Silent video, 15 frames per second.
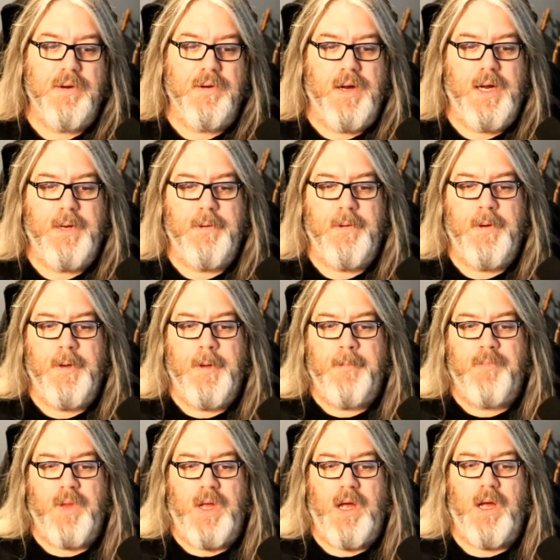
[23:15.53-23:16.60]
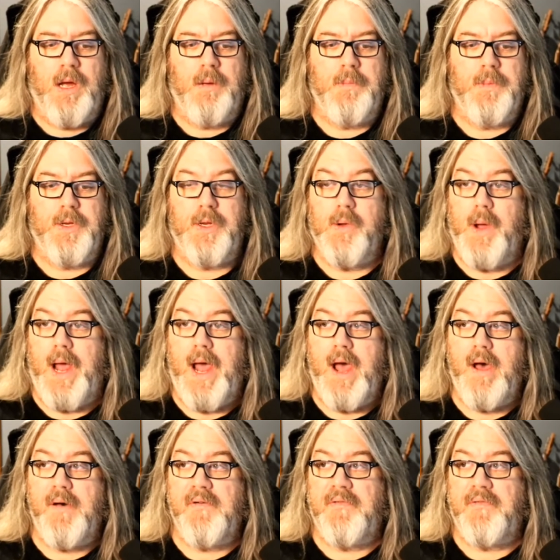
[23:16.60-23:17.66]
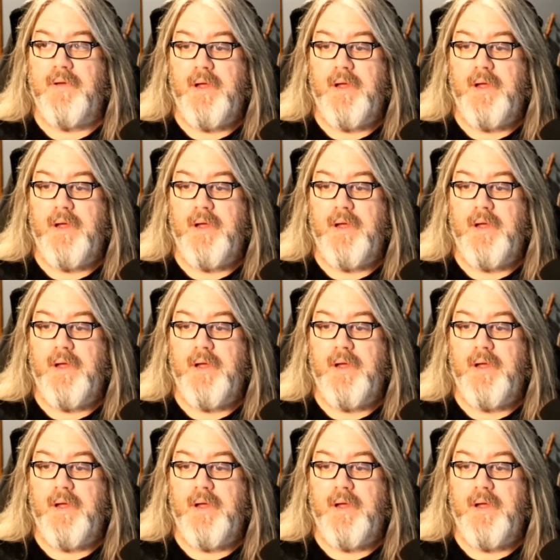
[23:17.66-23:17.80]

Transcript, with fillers: right? Um, you have